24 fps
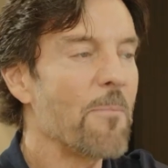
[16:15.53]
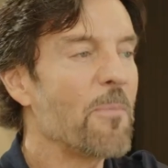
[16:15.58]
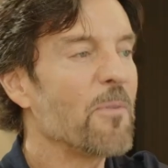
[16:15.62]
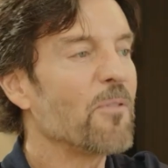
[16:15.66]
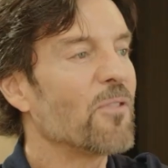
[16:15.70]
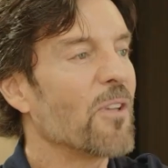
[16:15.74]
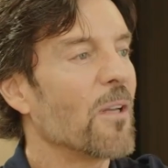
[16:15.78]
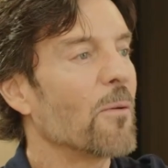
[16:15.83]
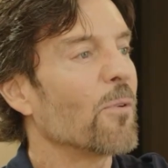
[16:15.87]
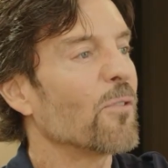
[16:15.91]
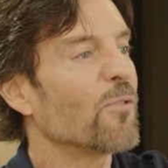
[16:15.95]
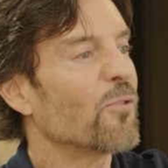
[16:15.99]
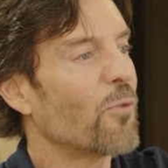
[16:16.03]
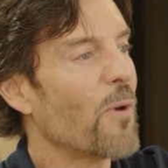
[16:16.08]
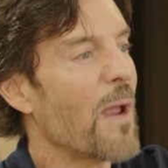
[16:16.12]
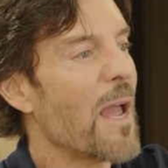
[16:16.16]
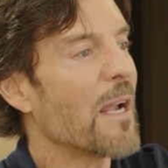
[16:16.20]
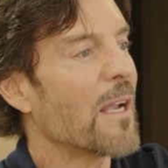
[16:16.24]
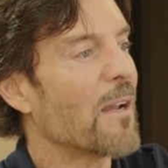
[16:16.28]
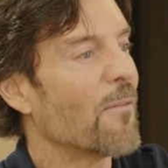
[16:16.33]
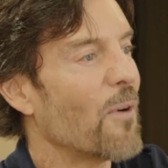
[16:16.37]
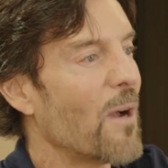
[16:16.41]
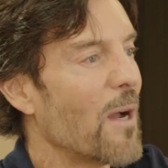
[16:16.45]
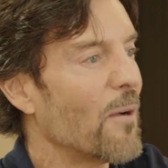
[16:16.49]
a general
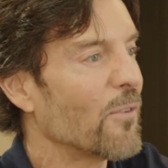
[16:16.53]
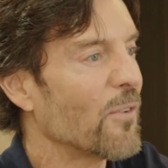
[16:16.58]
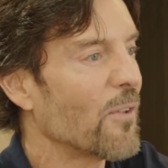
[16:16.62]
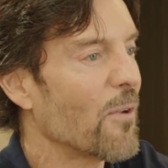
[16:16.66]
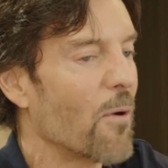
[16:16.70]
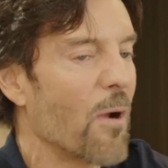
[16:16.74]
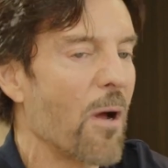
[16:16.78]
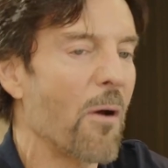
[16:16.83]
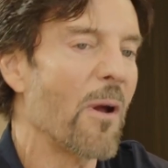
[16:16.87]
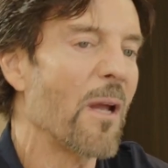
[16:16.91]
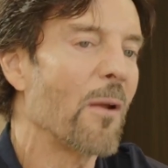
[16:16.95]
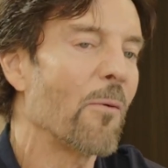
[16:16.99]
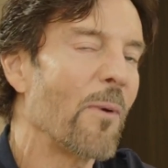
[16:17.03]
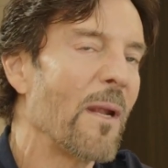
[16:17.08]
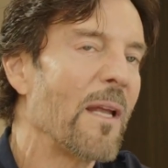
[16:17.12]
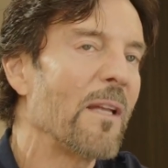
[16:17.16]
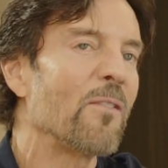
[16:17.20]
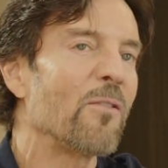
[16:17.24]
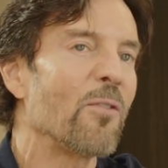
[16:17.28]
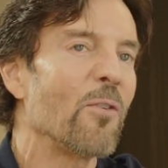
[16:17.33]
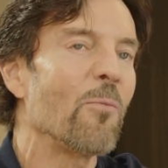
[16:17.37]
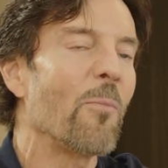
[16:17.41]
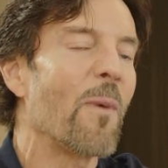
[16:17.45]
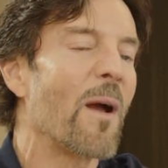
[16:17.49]
track of how it's going. I ran
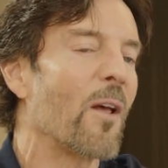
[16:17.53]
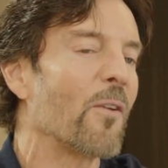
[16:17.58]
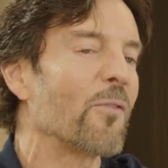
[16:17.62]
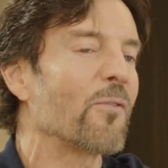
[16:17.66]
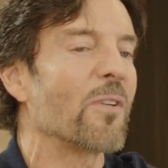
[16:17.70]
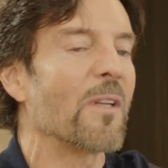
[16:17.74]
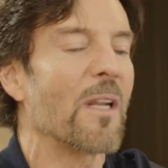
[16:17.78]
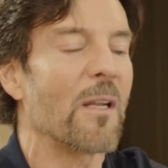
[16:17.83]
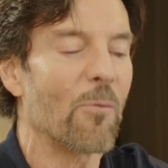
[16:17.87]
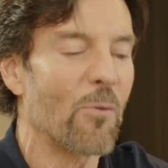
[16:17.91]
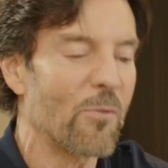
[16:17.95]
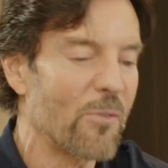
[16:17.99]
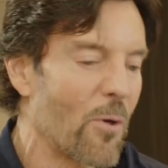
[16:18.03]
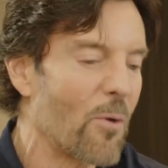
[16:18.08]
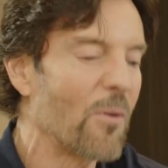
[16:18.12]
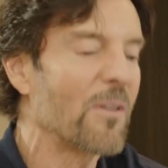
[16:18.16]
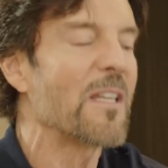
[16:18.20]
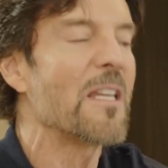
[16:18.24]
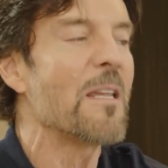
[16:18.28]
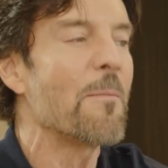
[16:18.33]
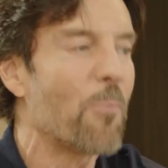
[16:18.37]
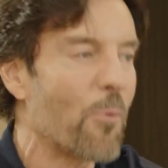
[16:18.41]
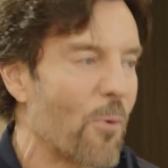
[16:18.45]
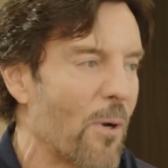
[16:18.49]
2 miles today. Well, don't
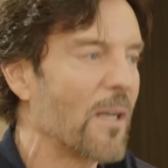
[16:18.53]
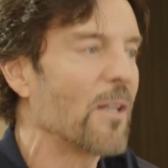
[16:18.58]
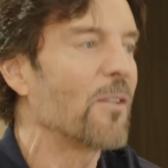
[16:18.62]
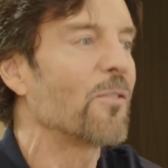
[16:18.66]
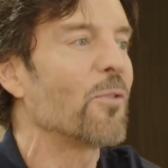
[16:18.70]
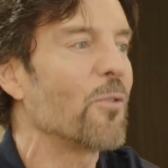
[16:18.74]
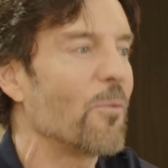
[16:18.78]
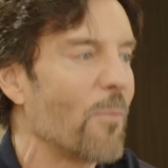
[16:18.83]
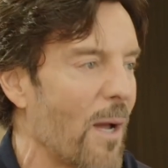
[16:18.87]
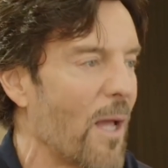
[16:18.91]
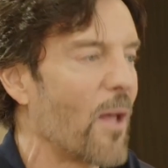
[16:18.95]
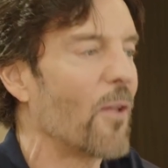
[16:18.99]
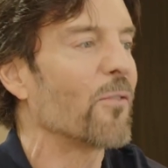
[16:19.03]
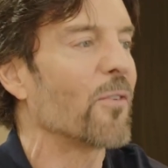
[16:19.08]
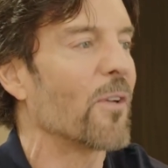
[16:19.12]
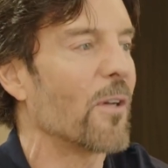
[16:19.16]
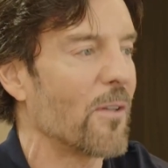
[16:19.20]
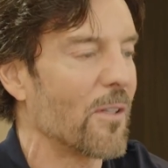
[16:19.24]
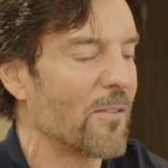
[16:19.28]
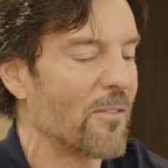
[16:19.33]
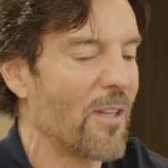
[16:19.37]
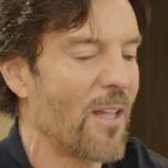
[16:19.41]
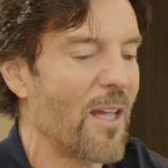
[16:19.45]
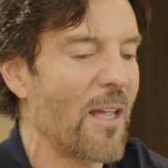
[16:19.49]
keep running 2 miles all
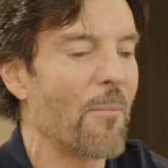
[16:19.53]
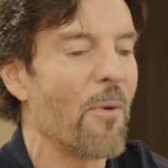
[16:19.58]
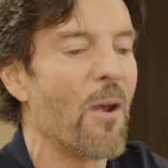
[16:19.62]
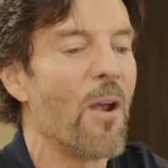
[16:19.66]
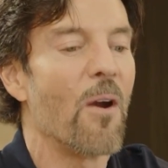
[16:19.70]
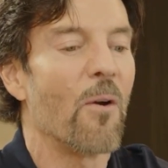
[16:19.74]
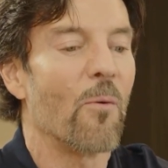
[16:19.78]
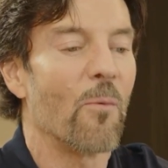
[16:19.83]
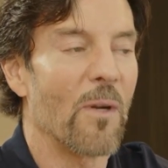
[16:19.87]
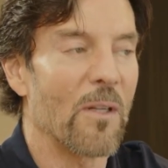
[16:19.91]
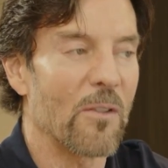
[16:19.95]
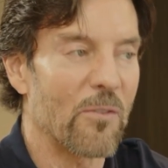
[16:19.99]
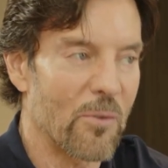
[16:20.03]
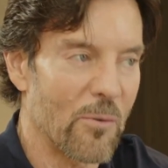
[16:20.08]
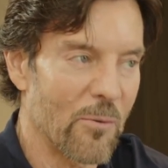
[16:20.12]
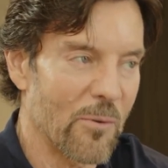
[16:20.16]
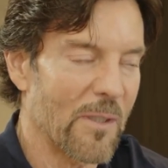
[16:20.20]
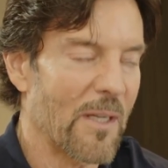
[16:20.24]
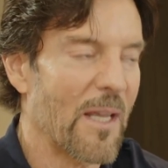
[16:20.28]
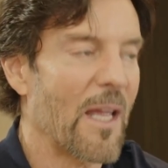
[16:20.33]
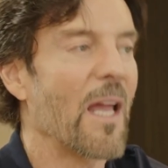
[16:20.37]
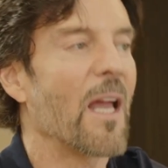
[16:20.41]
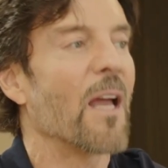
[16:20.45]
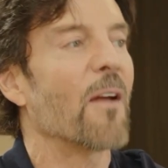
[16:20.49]
the time. Run
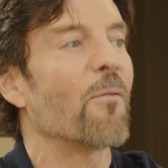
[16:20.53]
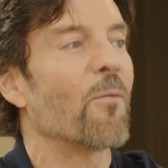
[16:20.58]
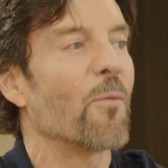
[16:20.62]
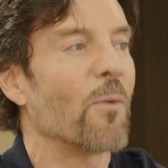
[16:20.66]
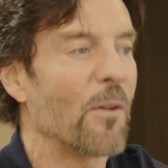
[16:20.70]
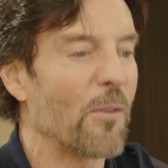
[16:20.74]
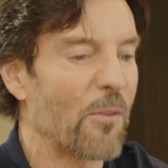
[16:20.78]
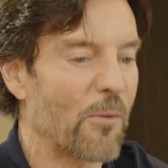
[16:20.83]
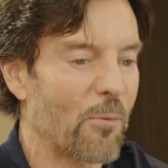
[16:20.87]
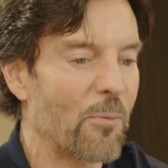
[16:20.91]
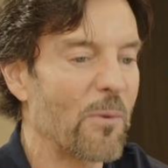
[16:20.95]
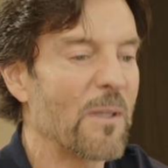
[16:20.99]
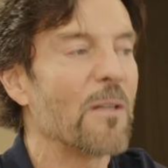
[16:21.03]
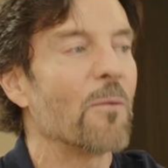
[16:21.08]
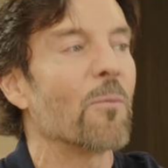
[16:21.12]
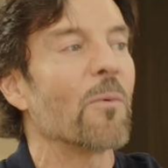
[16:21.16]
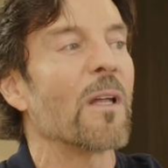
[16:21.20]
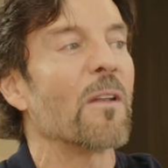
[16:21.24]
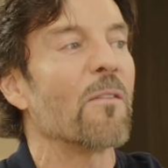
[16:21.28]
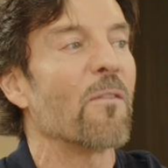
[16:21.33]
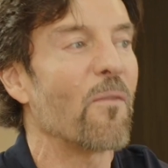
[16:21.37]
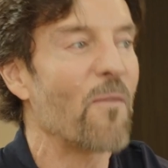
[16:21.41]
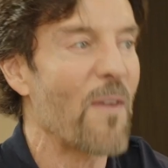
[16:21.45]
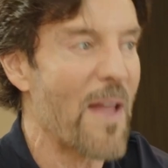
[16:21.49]
2.5, run 3,
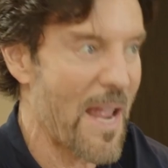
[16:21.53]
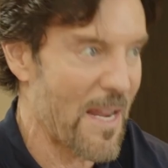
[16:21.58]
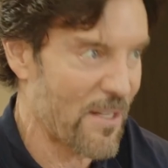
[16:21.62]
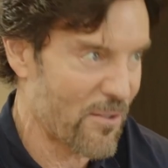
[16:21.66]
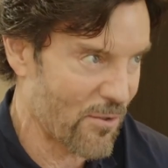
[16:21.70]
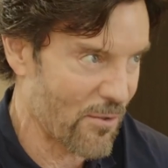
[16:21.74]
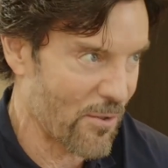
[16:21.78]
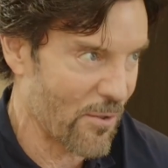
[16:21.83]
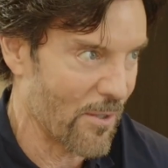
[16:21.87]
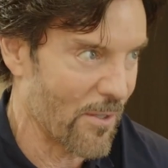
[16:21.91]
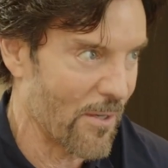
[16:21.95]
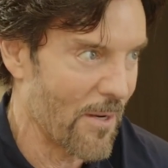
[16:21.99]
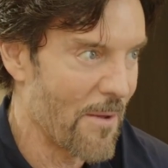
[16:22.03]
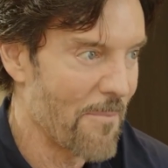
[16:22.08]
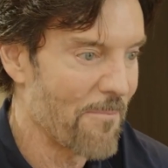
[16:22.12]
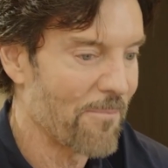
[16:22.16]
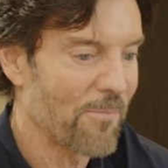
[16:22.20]
run faster.